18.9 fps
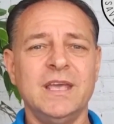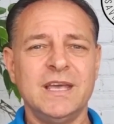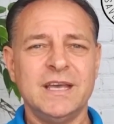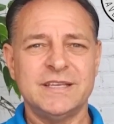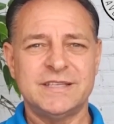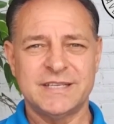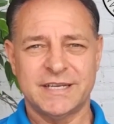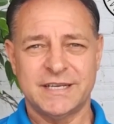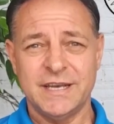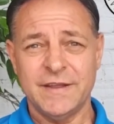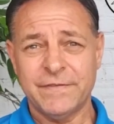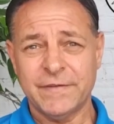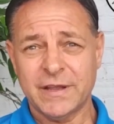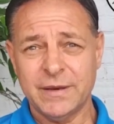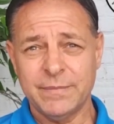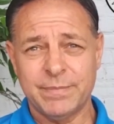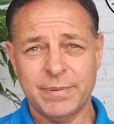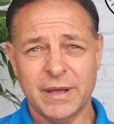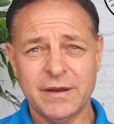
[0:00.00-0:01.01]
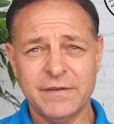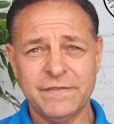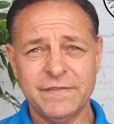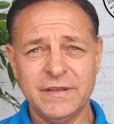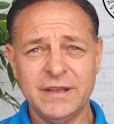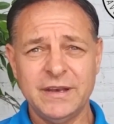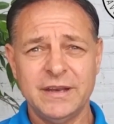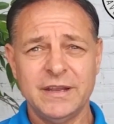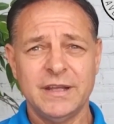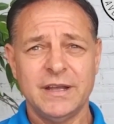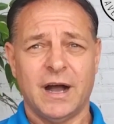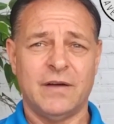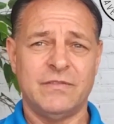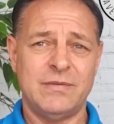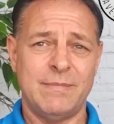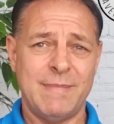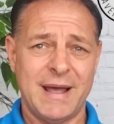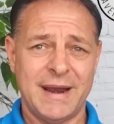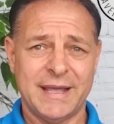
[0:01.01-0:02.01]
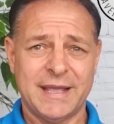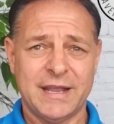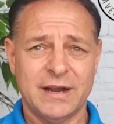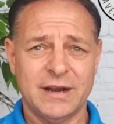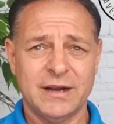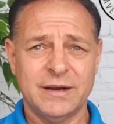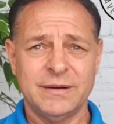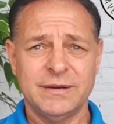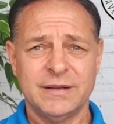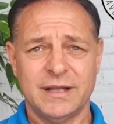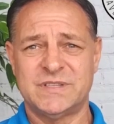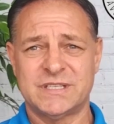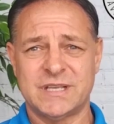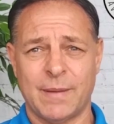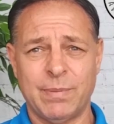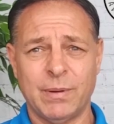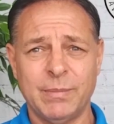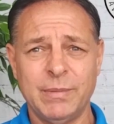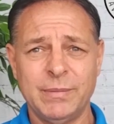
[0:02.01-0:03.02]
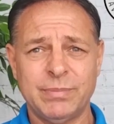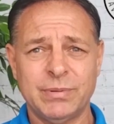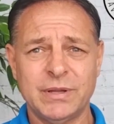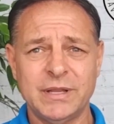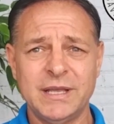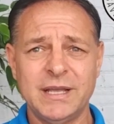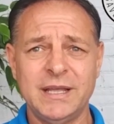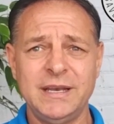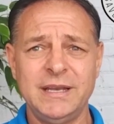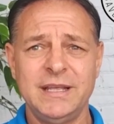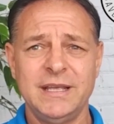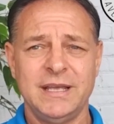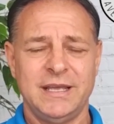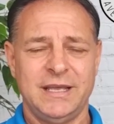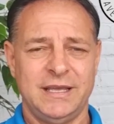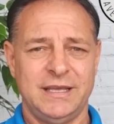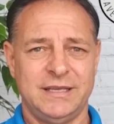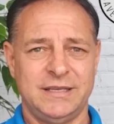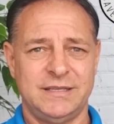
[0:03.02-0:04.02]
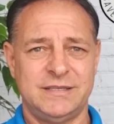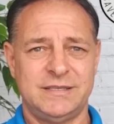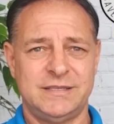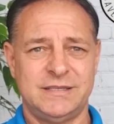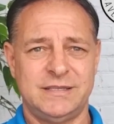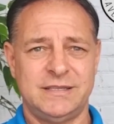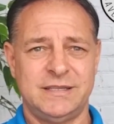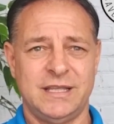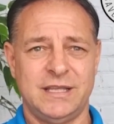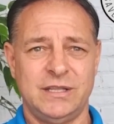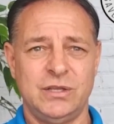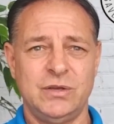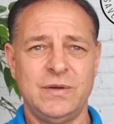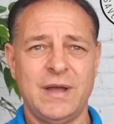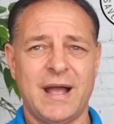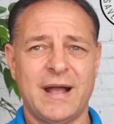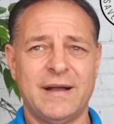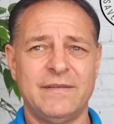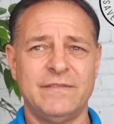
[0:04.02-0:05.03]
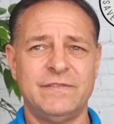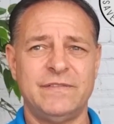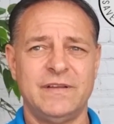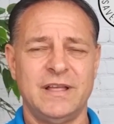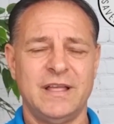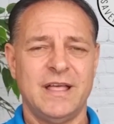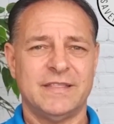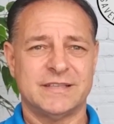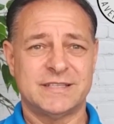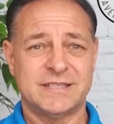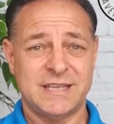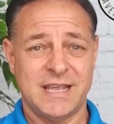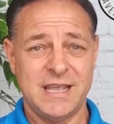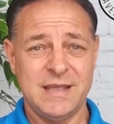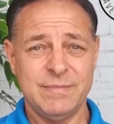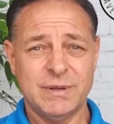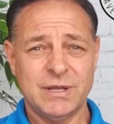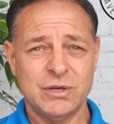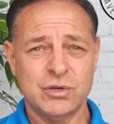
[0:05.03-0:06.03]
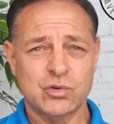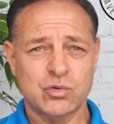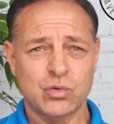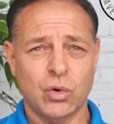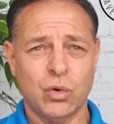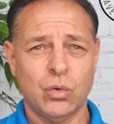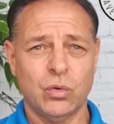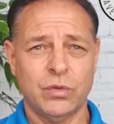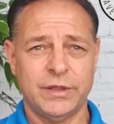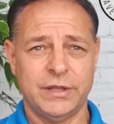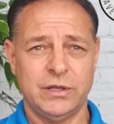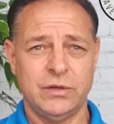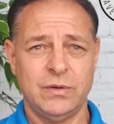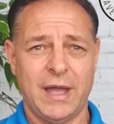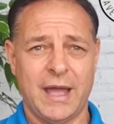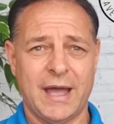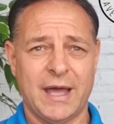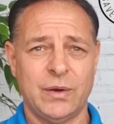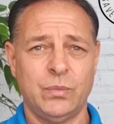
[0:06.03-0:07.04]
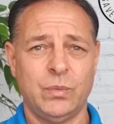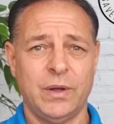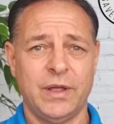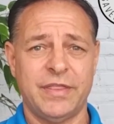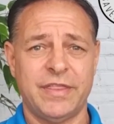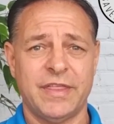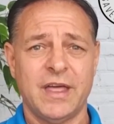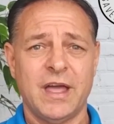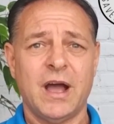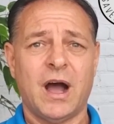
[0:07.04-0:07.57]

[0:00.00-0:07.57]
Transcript: A significant benefit of a Medicare supplement plan is that you have the same control that you had with